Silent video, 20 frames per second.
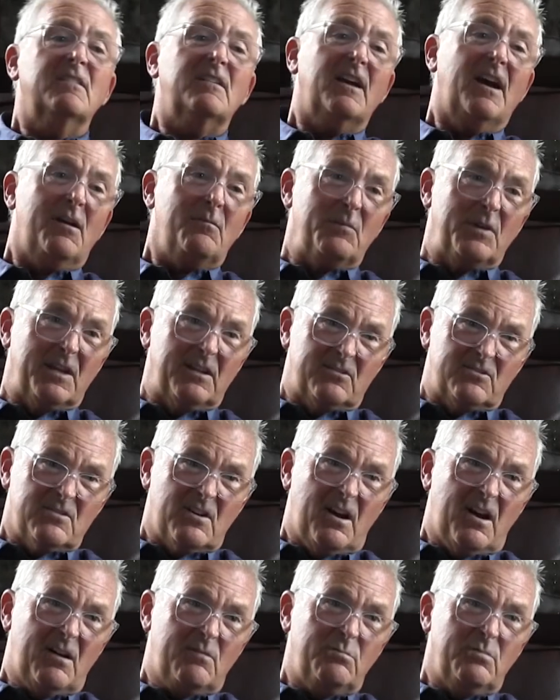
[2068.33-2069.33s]
got me a
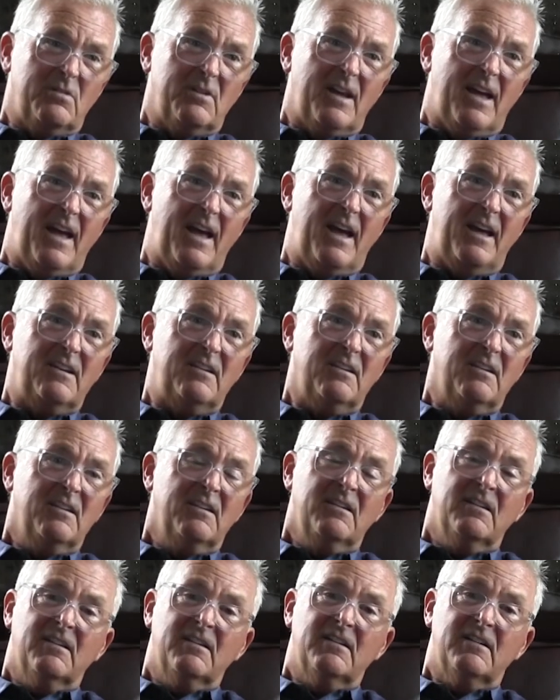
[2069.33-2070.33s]
job at
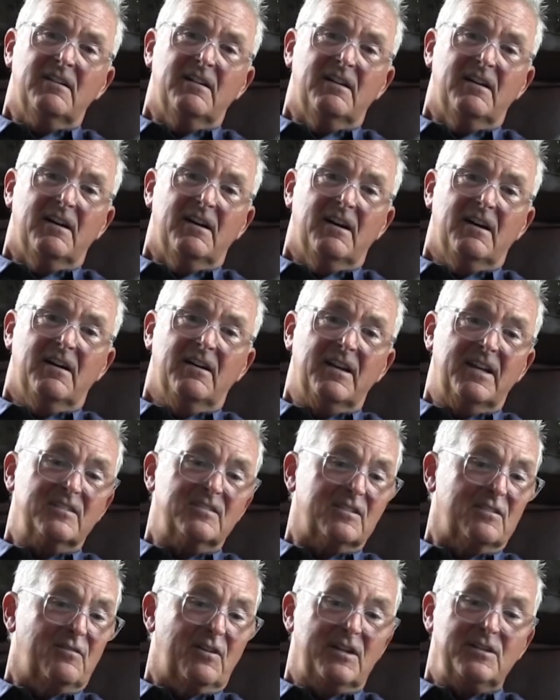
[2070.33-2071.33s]
uh,
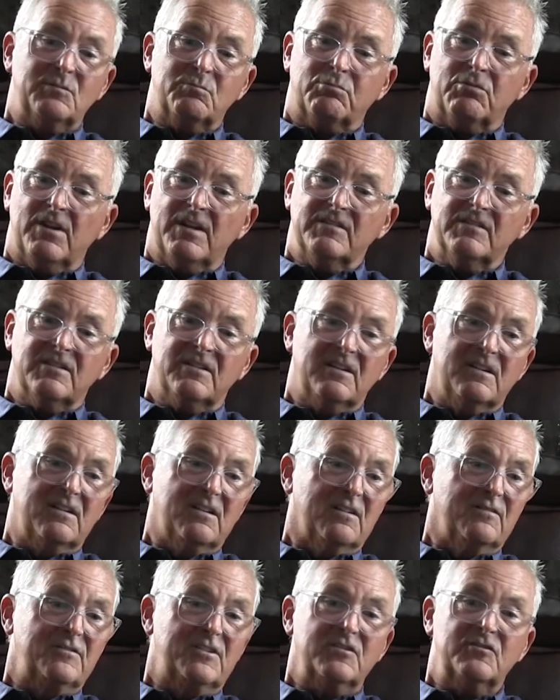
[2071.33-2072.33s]
as the vice
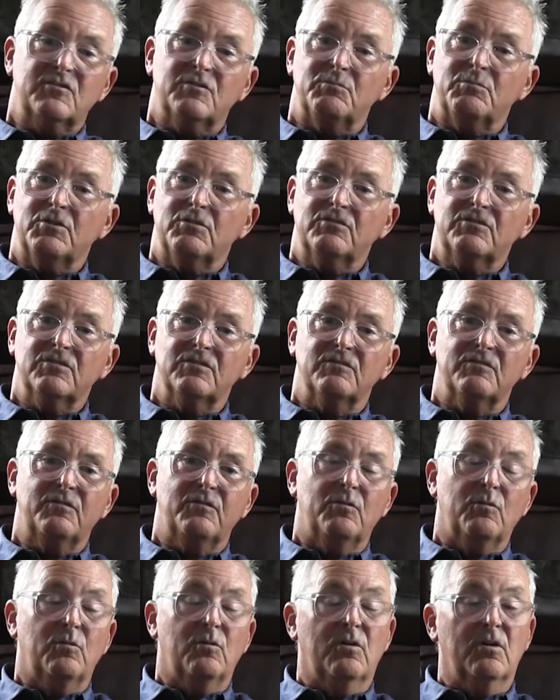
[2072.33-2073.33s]
president of distribution
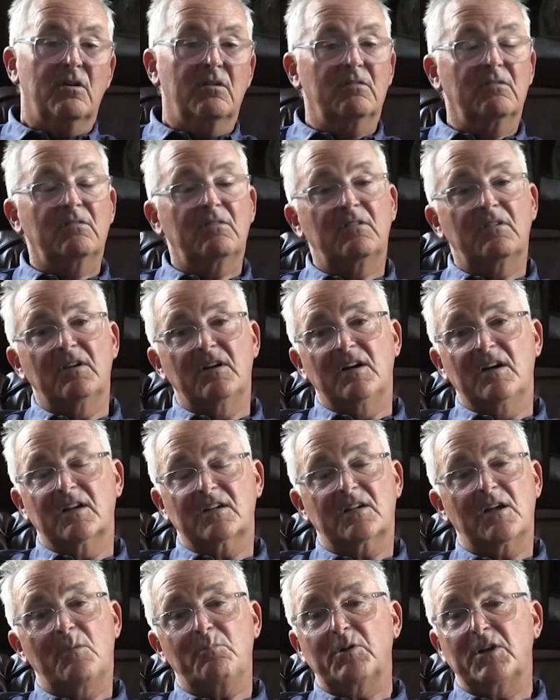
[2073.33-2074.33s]
for
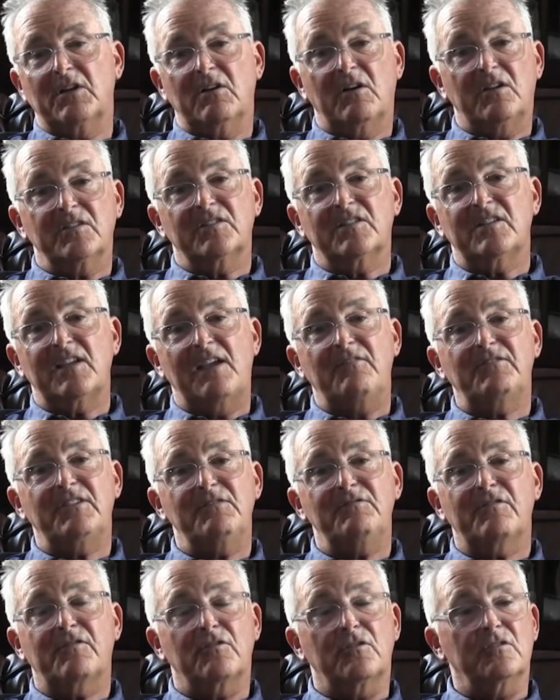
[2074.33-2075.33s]
a company called
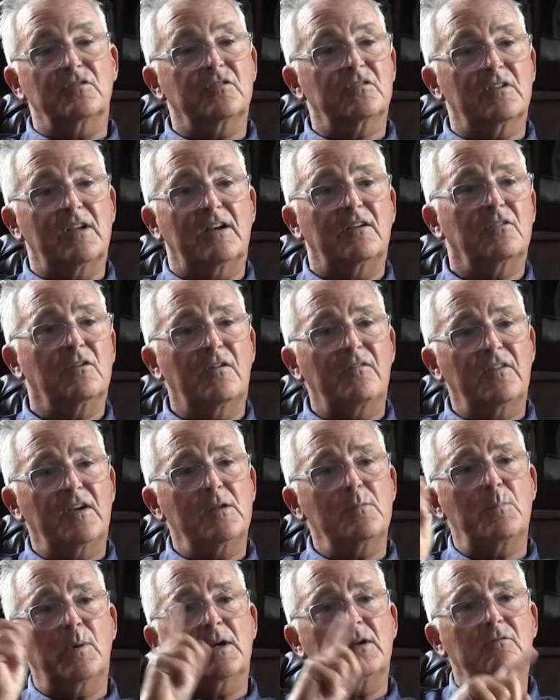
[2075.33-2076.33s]
Safety First. I don't know if
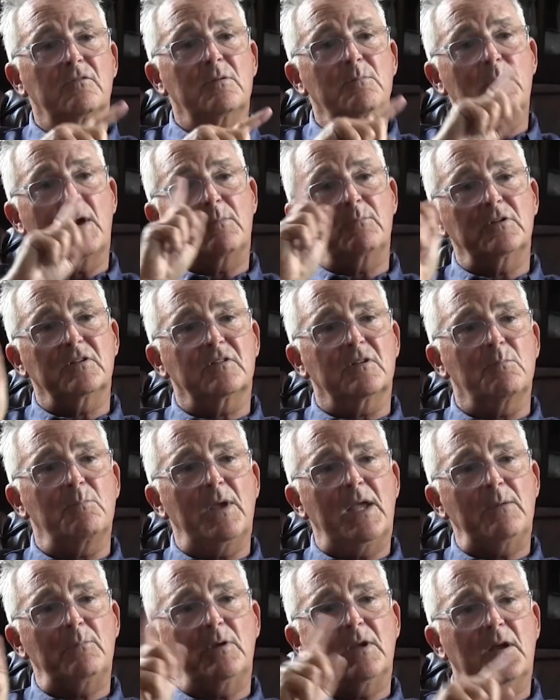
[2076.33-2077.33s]
anybody remembers the
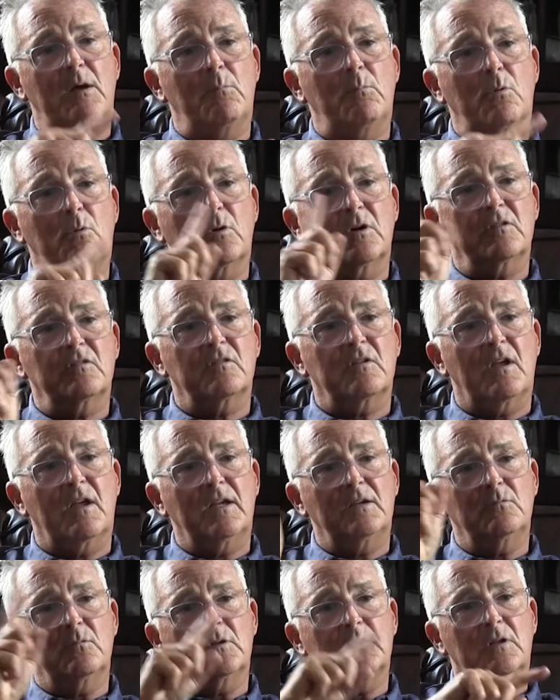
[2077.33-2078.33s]
baby on board
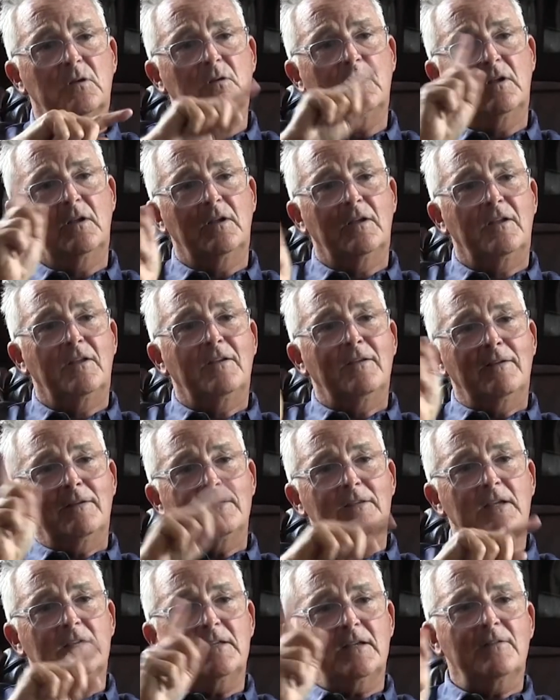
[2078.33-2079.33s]
sign with the yes
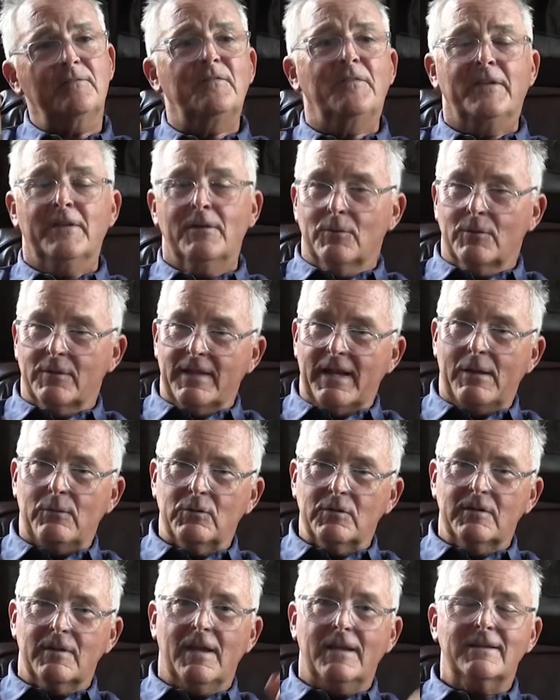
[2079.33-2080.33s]
yeah yeah that
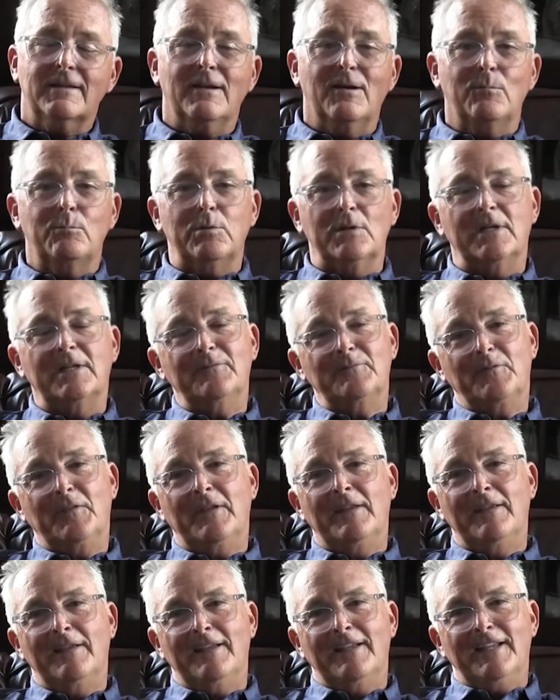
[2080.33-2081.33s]
was that company.
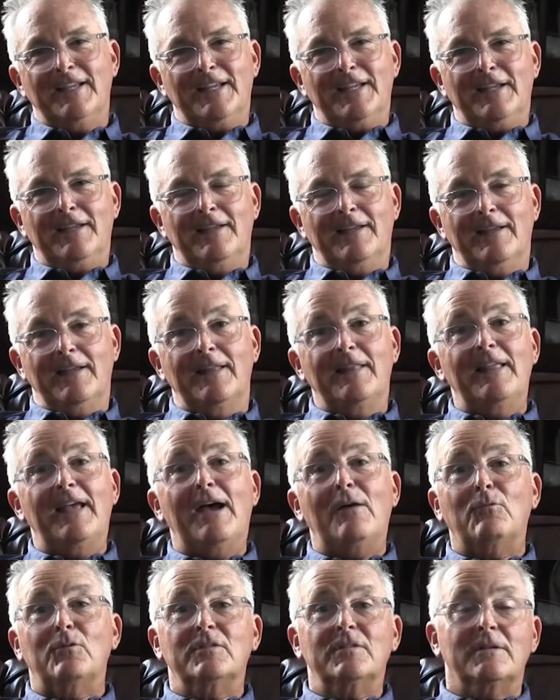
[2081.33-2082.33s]
I see. And
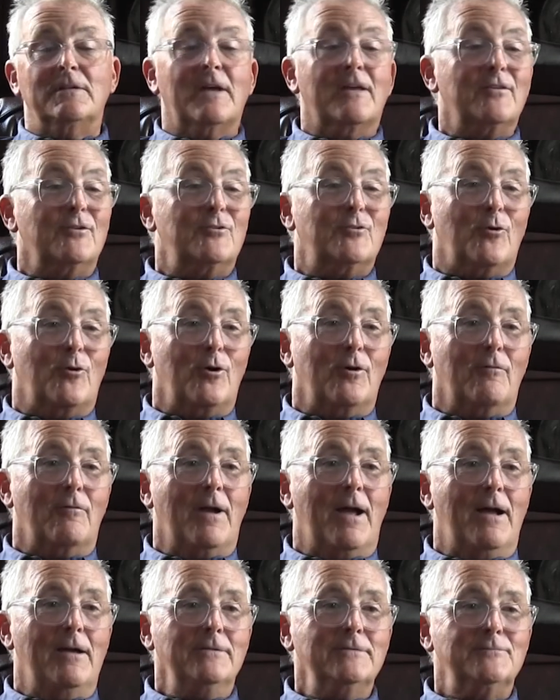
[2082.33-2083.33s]
that was another
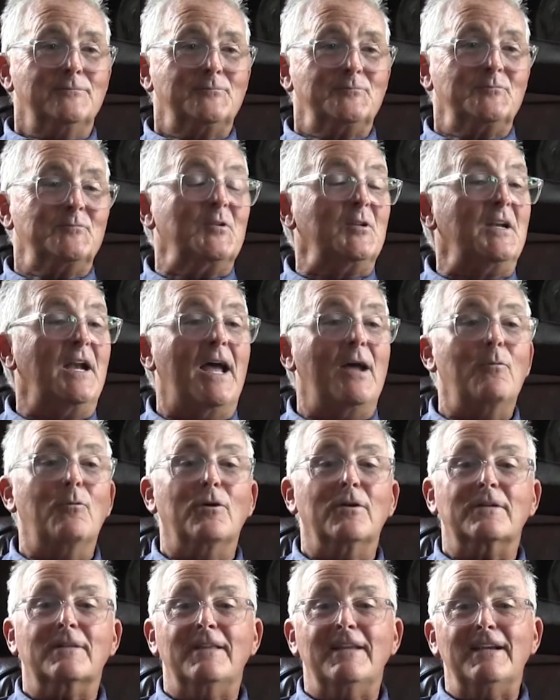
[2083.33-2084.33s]
turnaround, and I
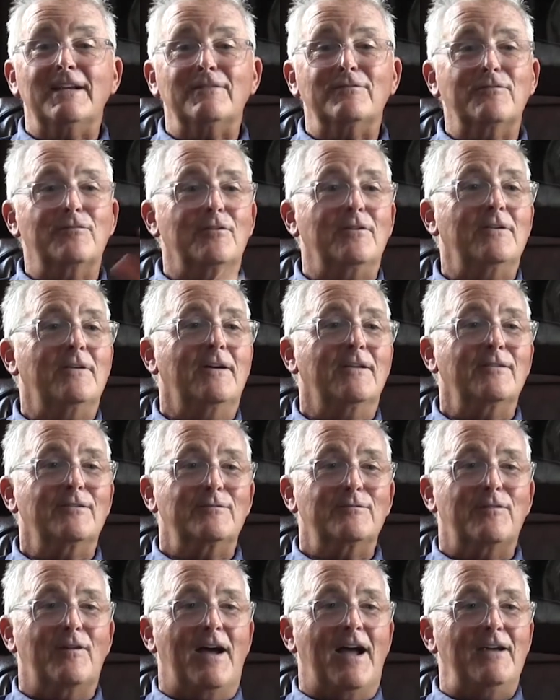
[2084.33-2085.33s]
worked there for another
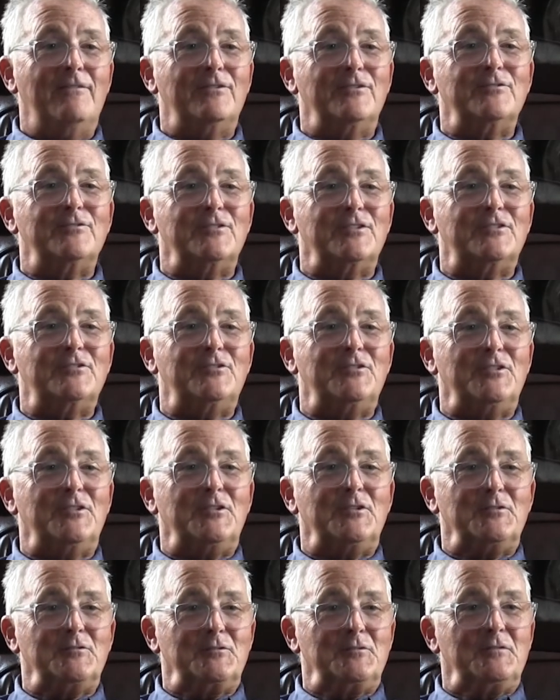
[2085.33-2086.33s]
five or six
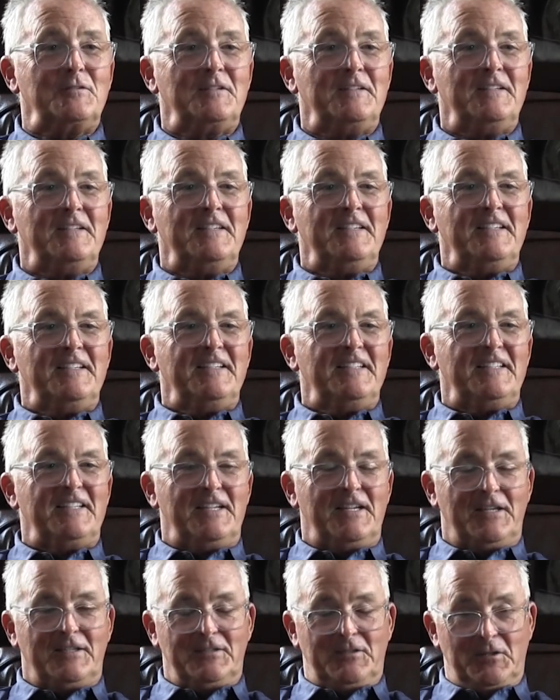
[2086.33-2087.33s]
years oh.
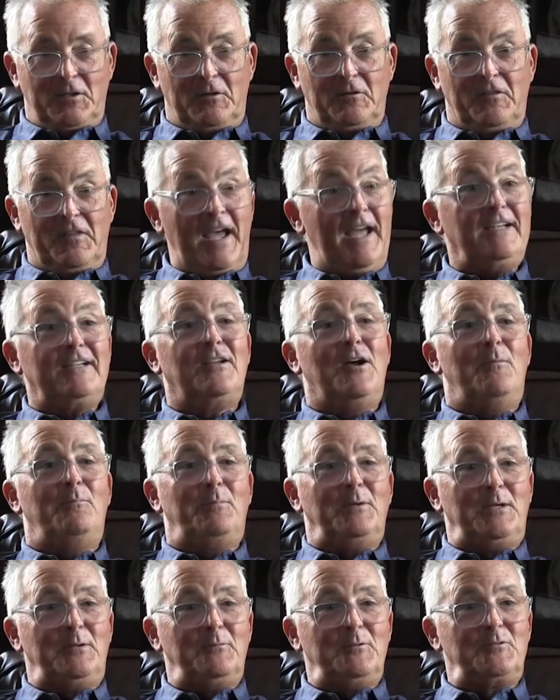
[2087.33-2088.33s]
until that
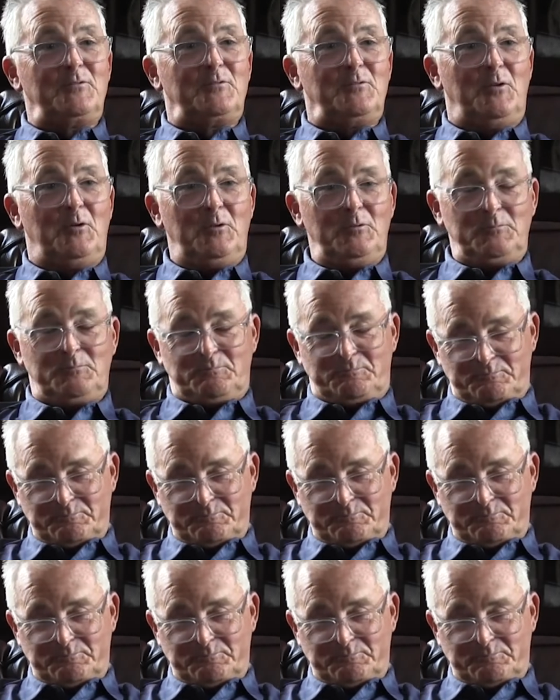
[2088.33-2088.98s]
company was sold.